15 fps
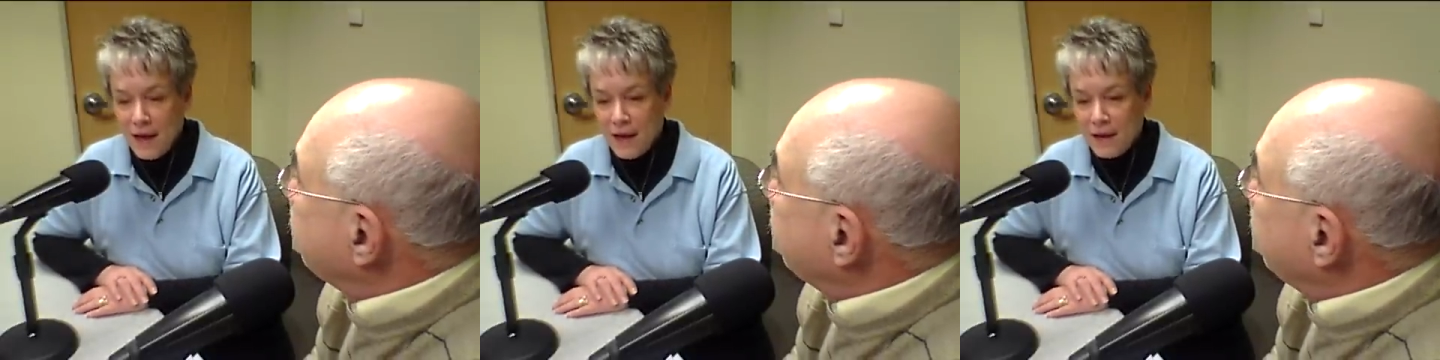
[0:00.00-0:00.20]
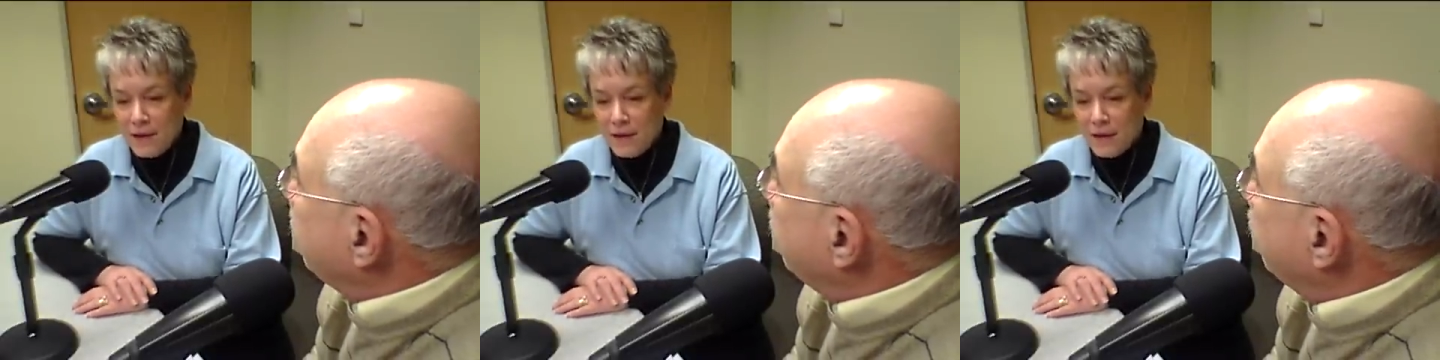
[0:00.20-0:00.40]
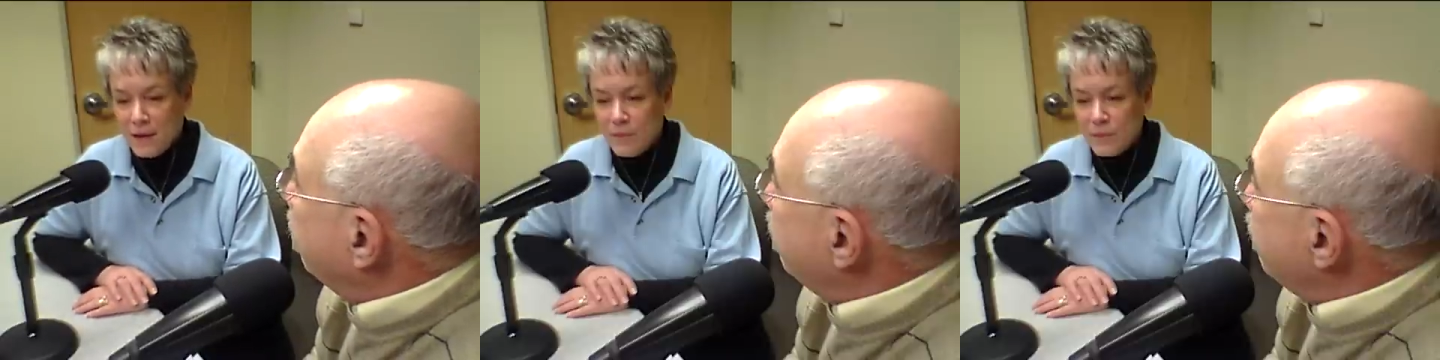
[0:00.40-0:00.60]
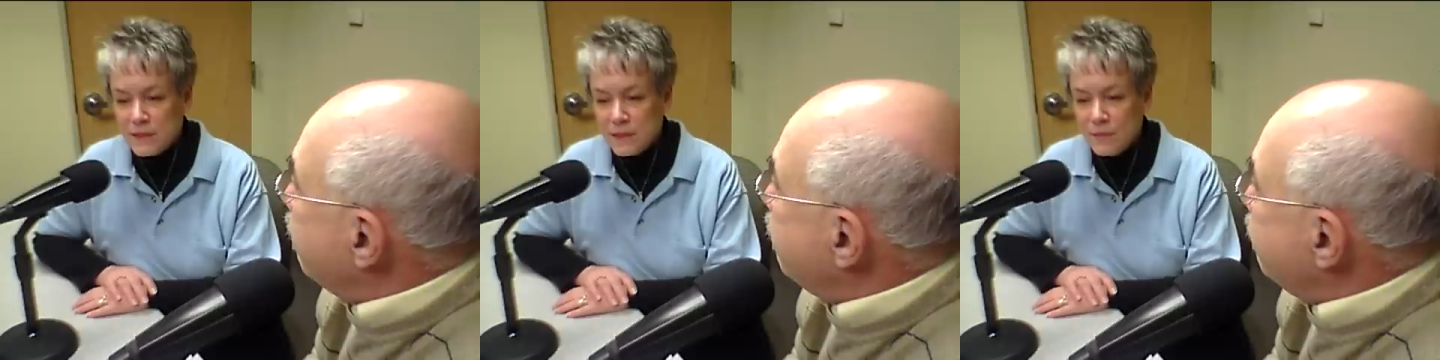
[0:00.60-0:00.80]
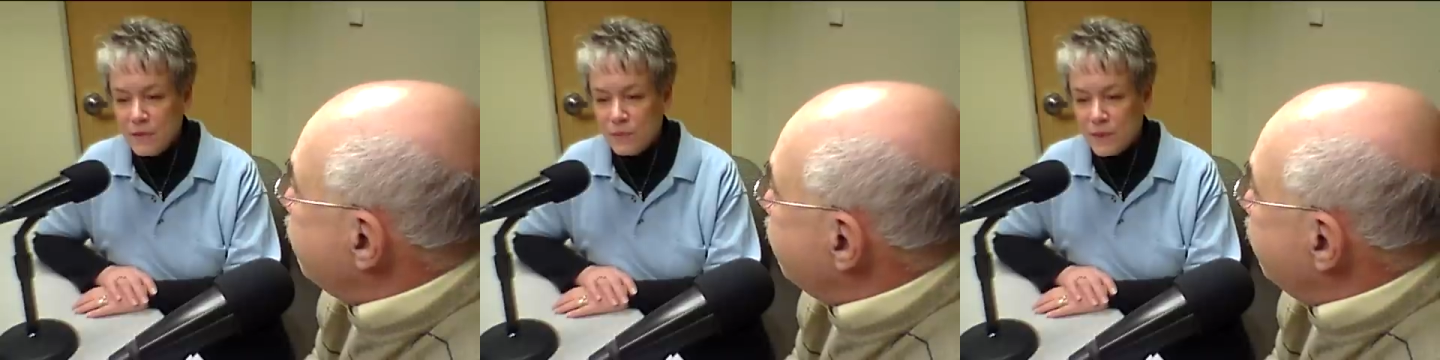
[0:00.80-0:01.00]
And um,
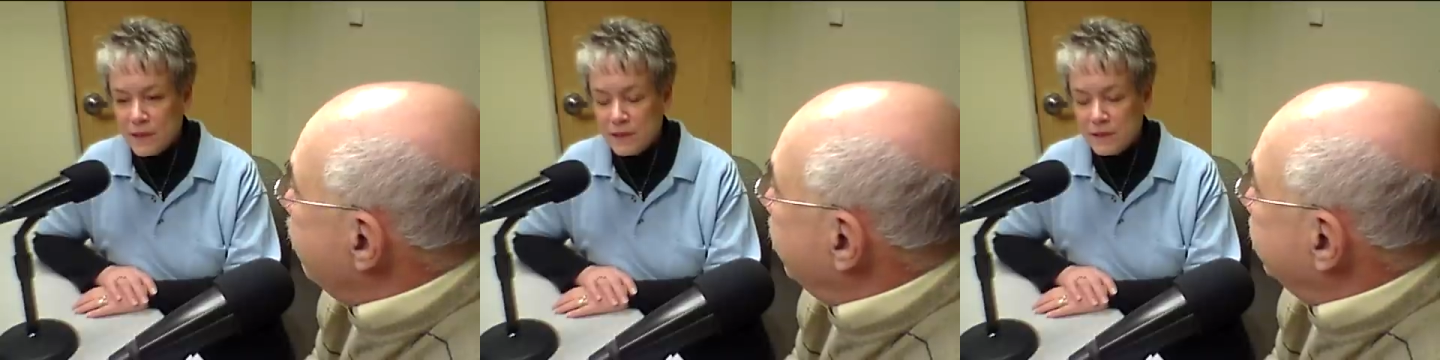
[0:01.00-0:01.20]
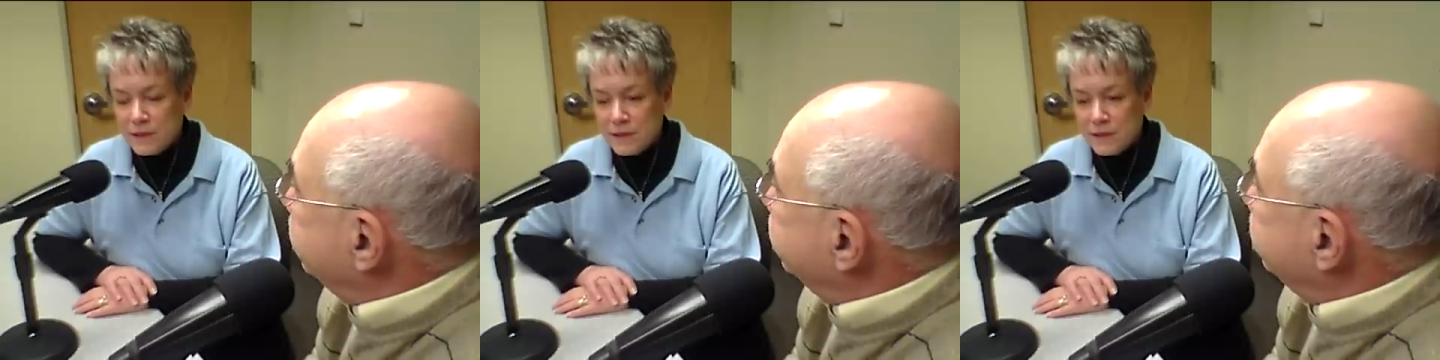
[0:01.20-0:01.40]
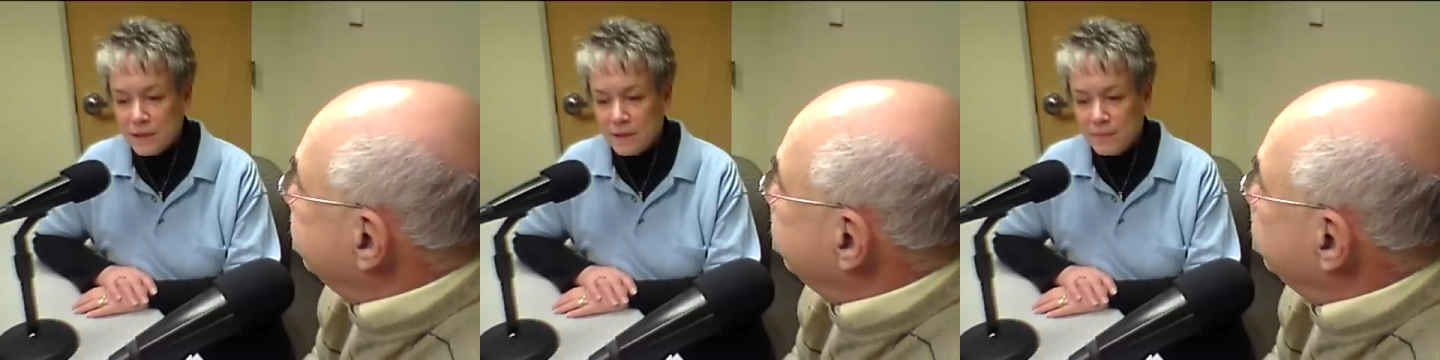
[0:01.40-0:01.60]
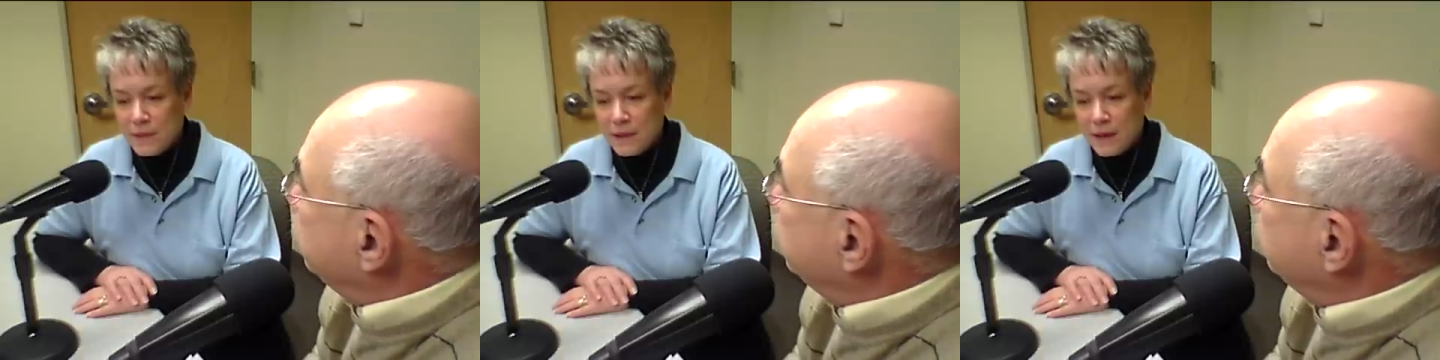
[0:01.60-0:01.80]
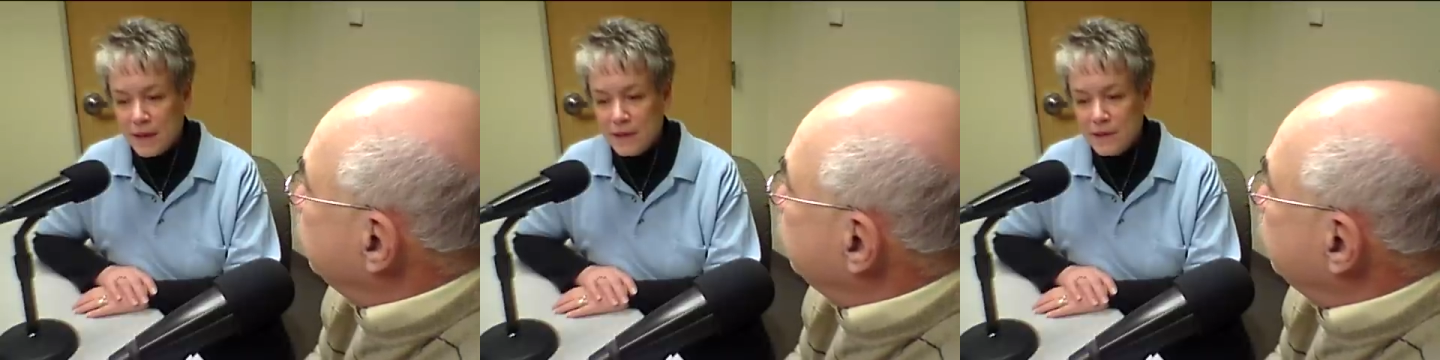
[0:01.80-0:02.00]
some of the races, um,
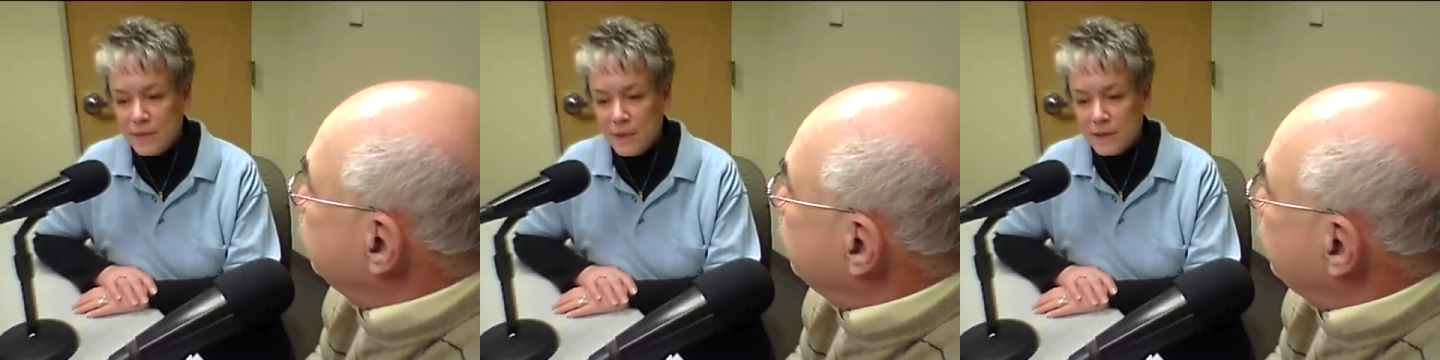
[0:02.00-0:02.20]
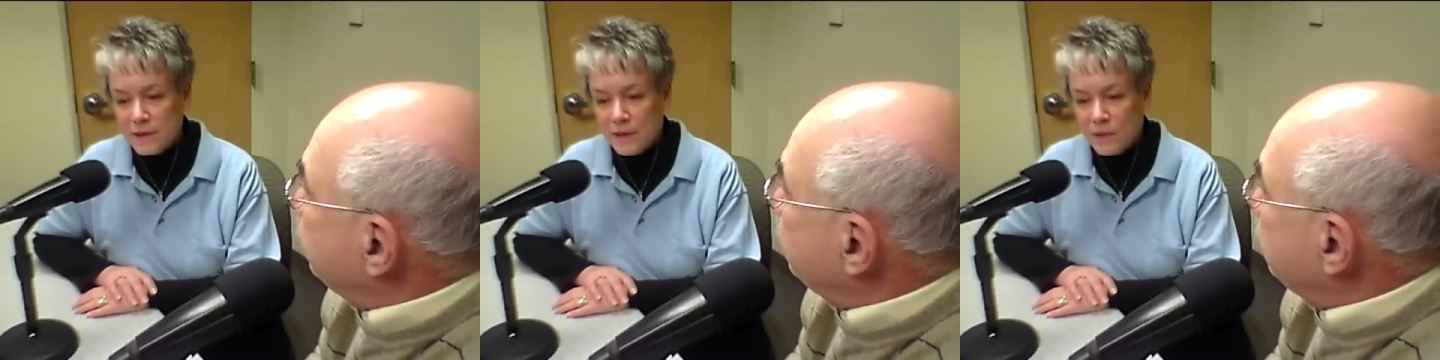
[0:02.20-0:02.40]
it kind of depends